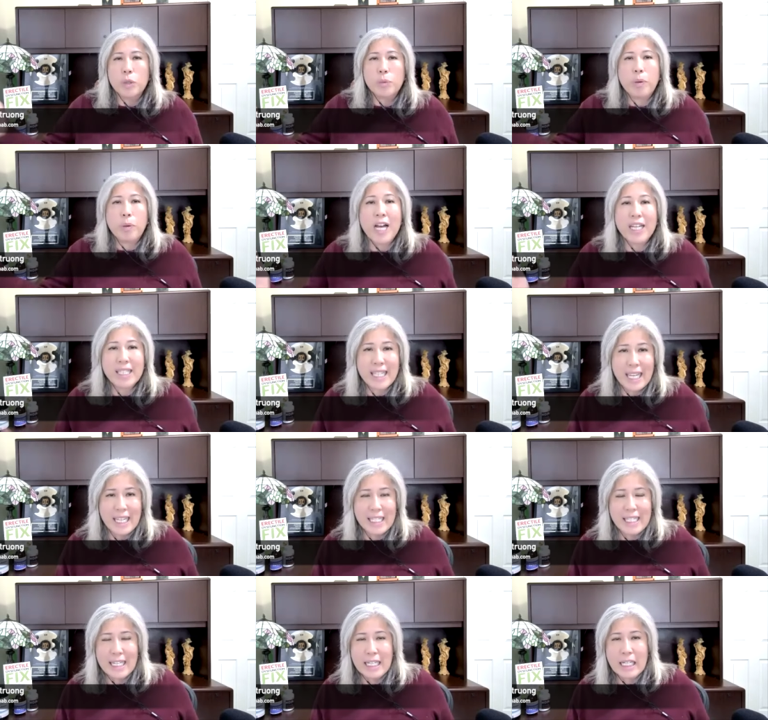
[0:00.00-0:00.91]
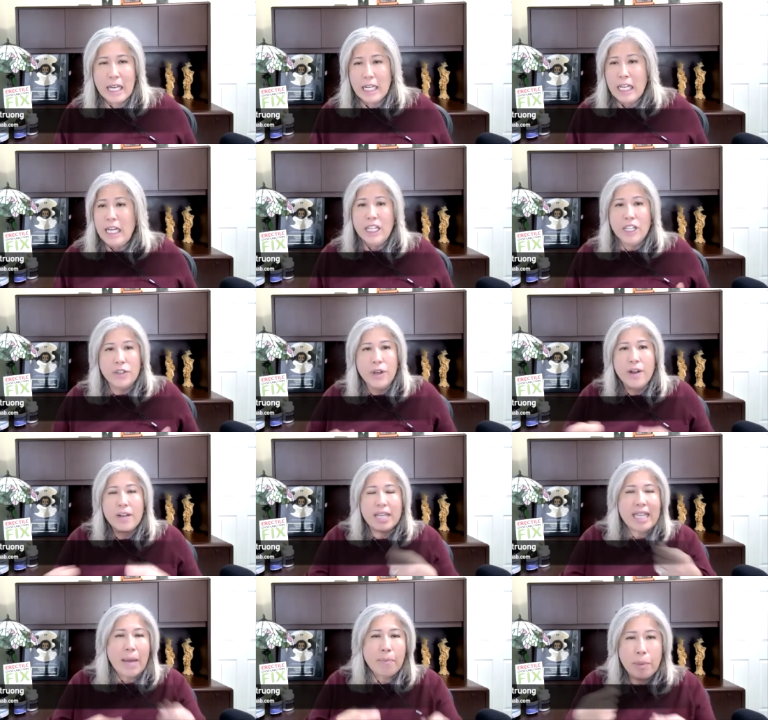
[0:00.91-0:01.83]
processing it? Is there
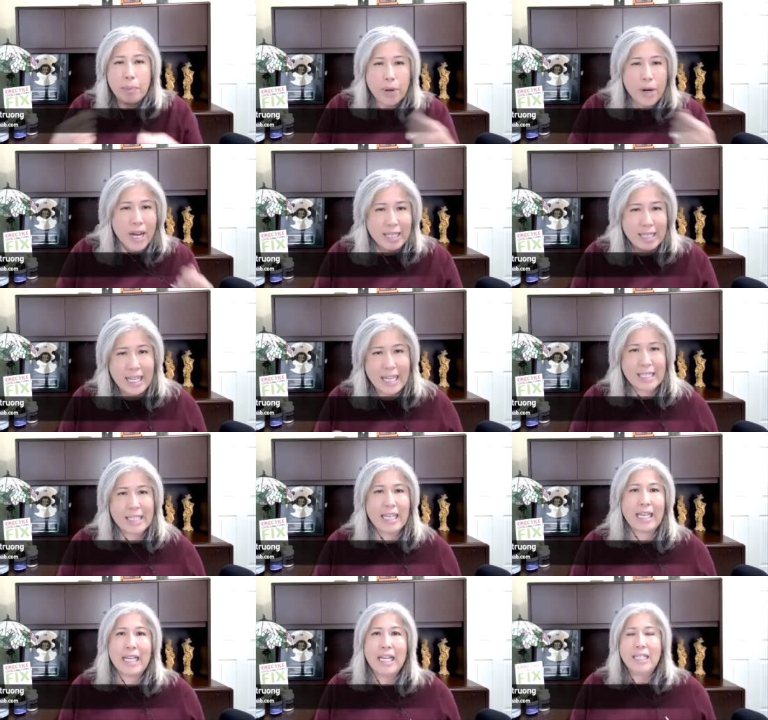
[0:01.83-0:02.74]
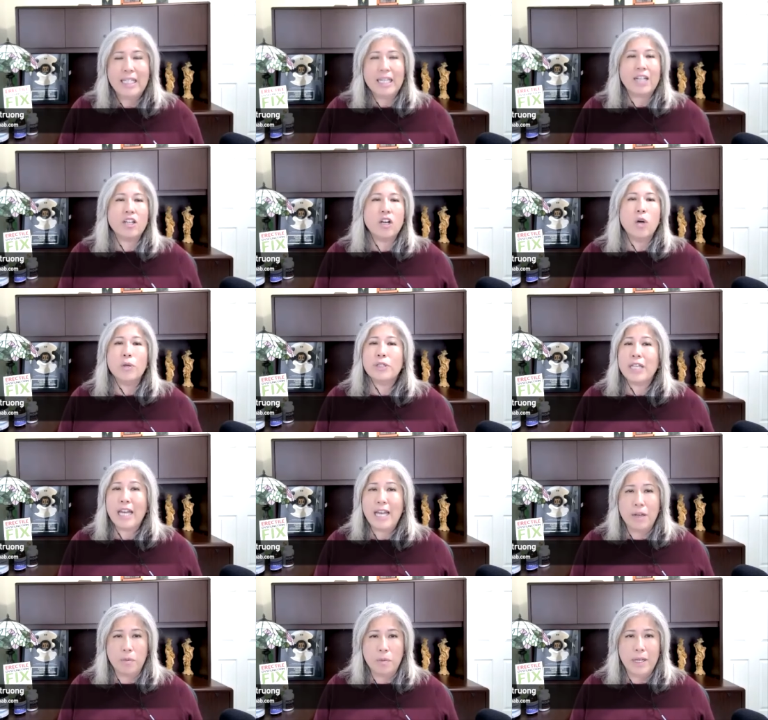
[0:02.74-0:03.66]
any type of processing that goes
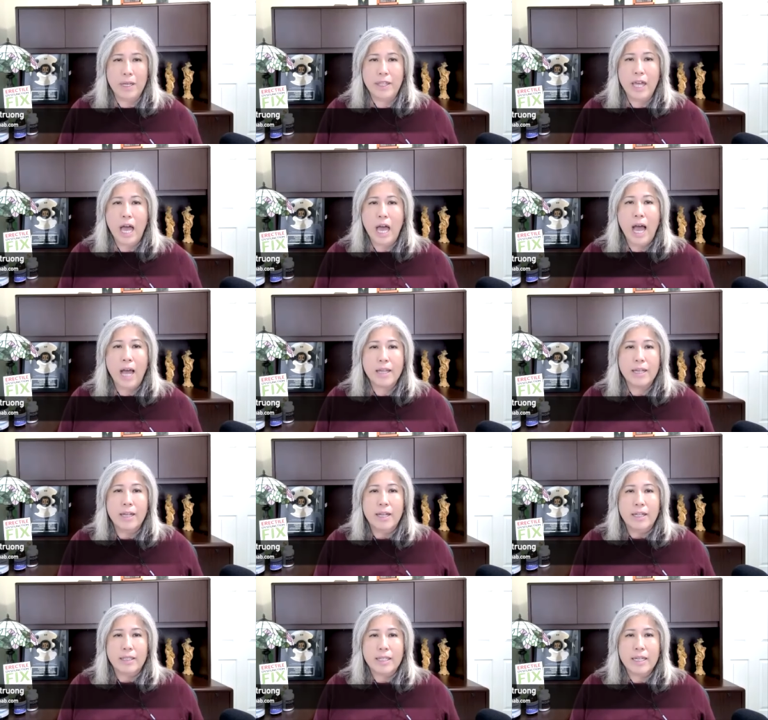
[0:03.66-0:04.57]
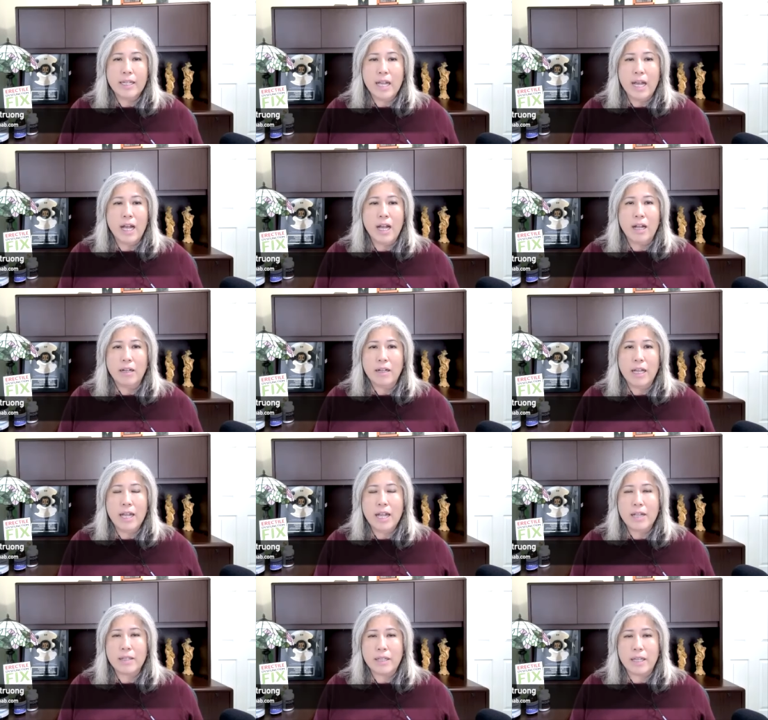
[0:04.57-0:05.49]
in with that? You know,
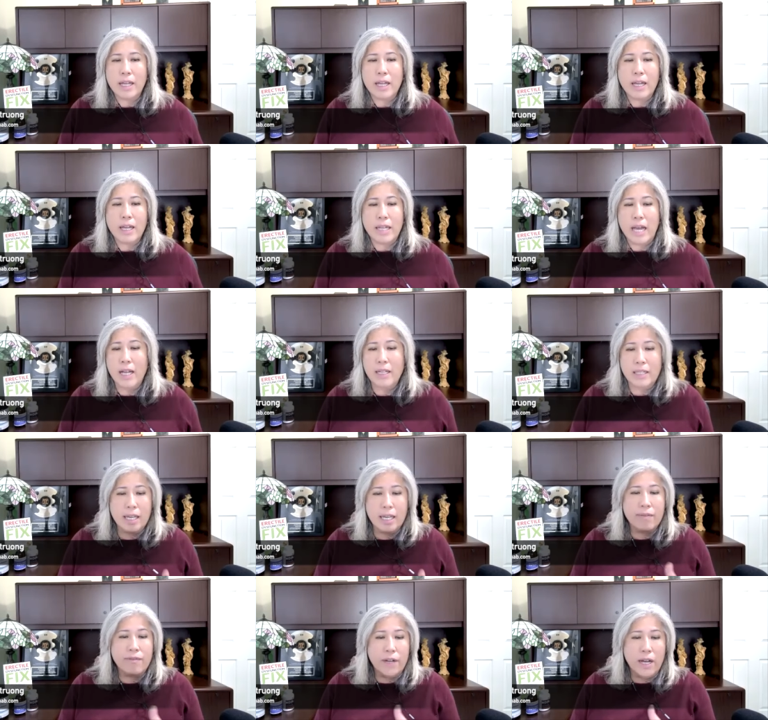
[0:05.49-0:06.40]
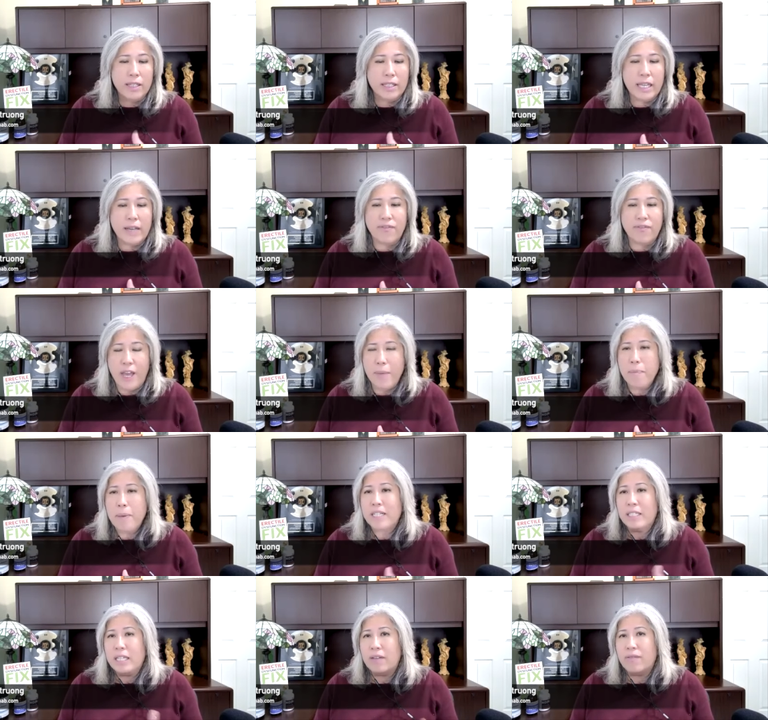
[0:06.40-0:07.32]
and and I think I think
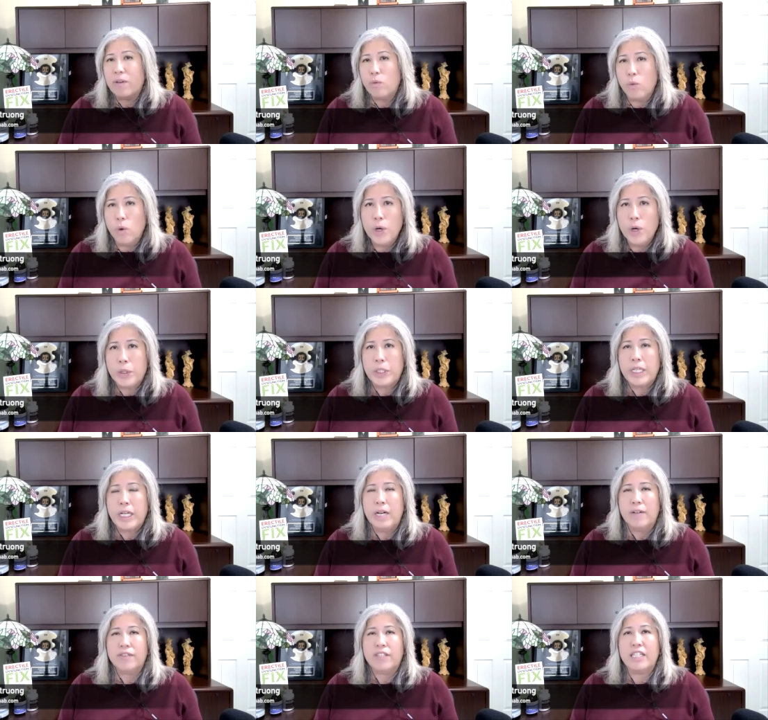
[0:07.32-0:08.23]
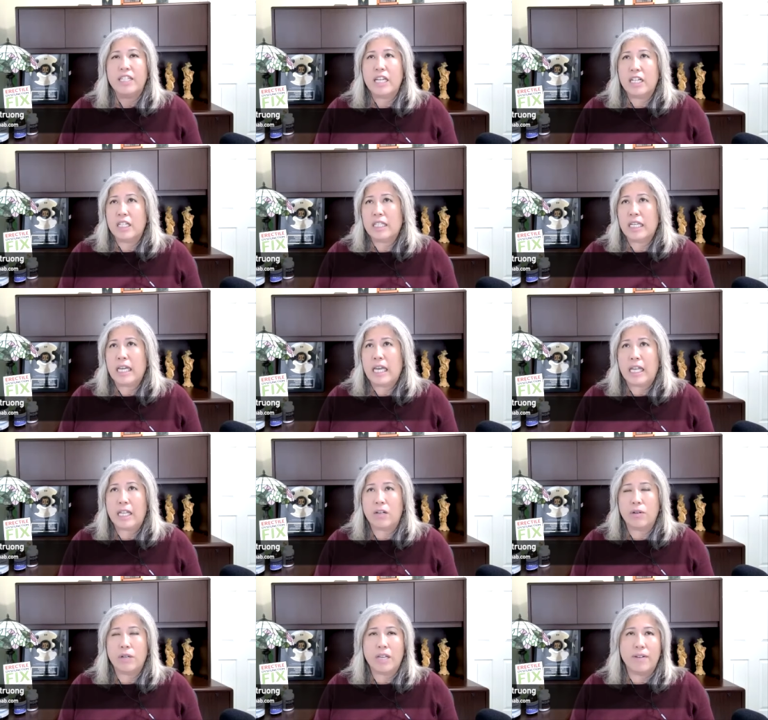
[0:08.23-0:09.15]
vaping is even worse after nicotine
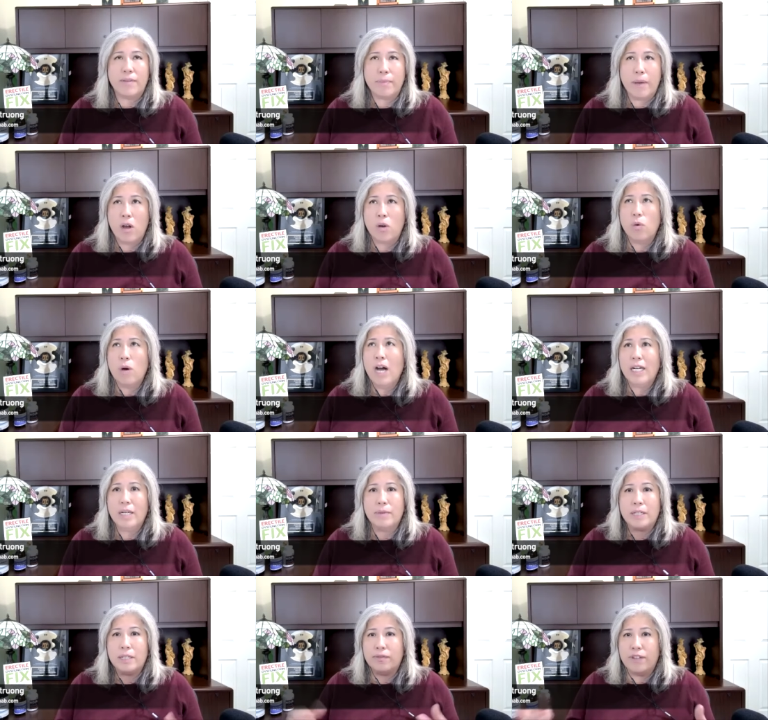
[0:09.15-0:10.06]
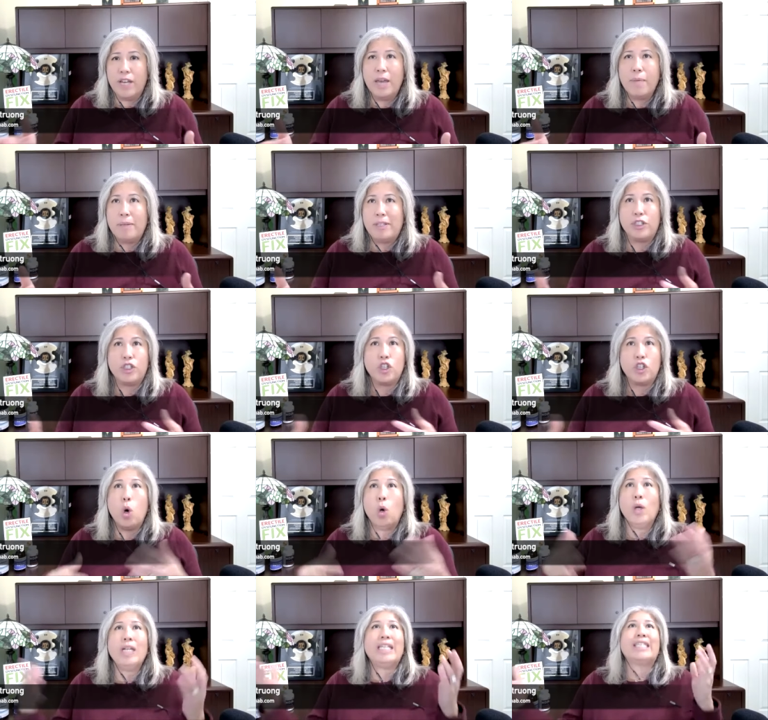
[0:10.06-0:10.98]
or even marijuana because vape is
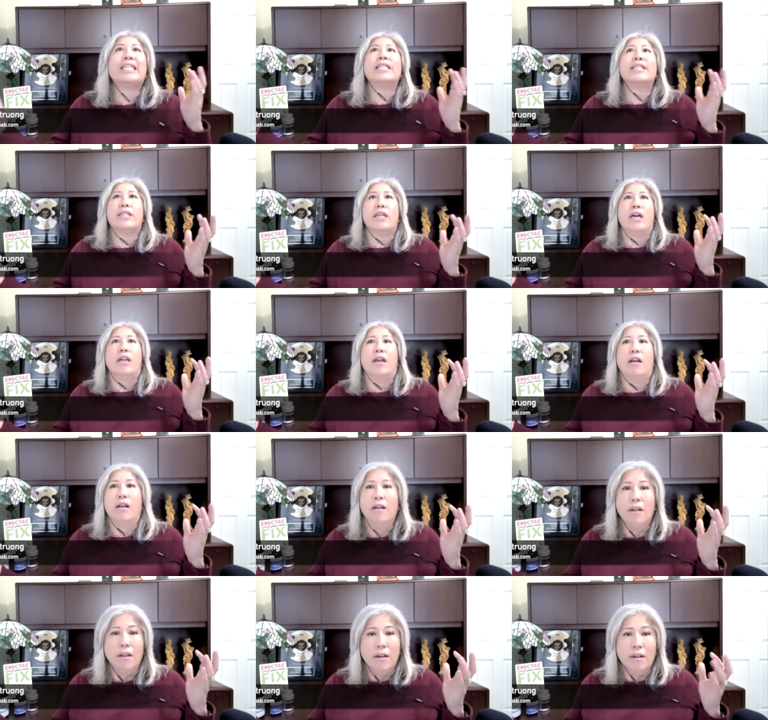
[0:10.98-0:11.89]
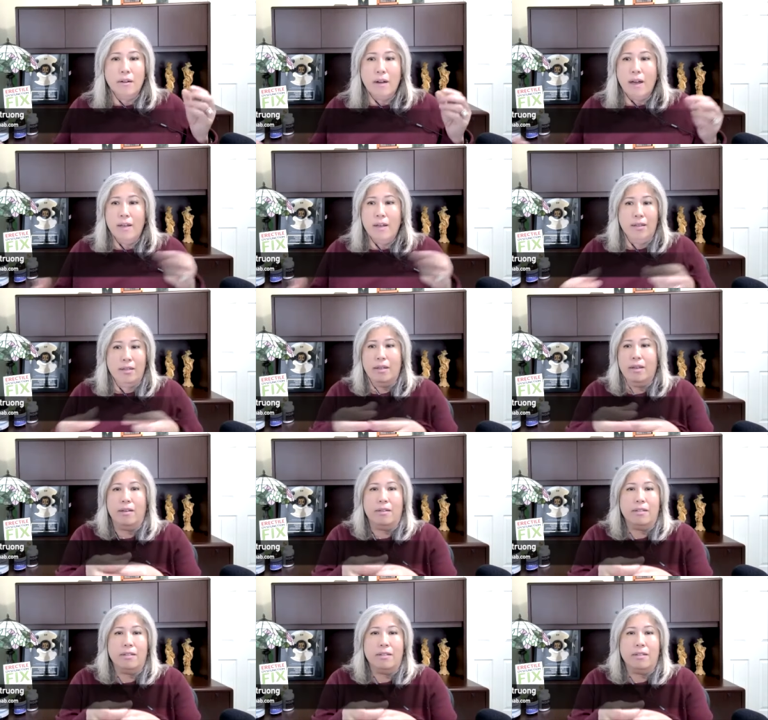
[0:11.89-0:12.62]
totally synthetic, right? Yeah, it, it's, it's